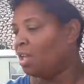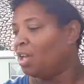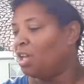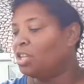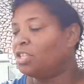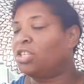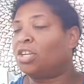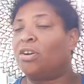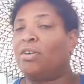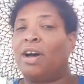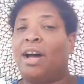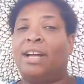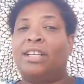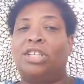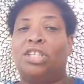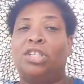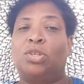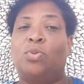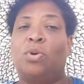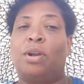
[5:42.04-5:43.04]
So I
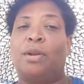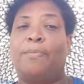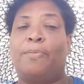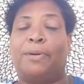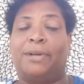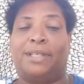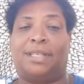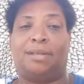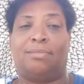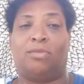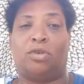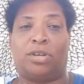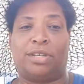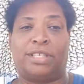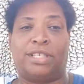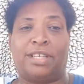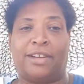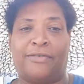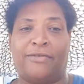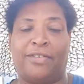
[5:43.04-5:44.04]
just want to put some more
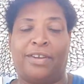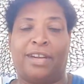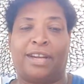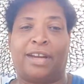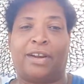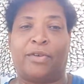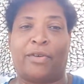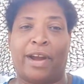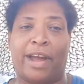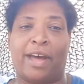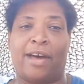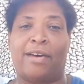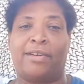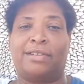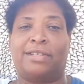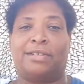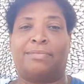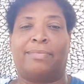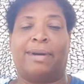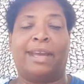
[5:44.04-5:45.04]
stuff in the ground
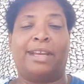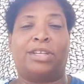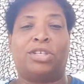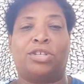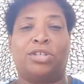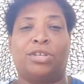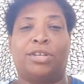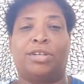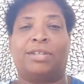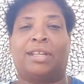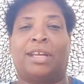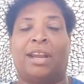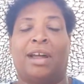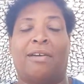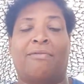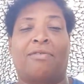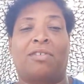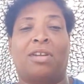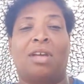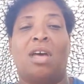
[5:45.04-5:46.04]
to make sure that
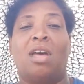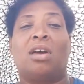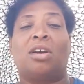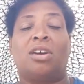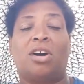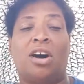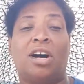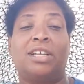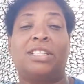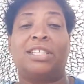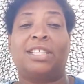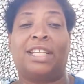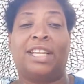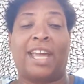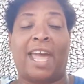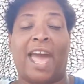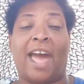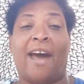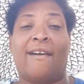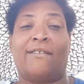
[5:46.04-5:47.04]
I constantly
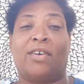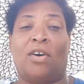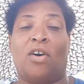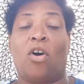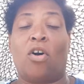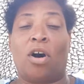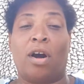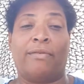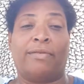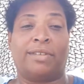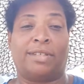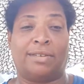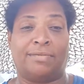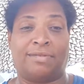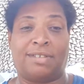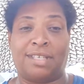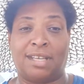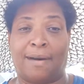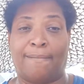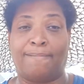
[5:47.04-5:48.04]
have a harvest of
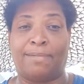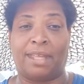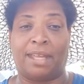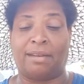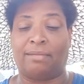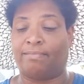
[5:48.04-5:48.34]
something.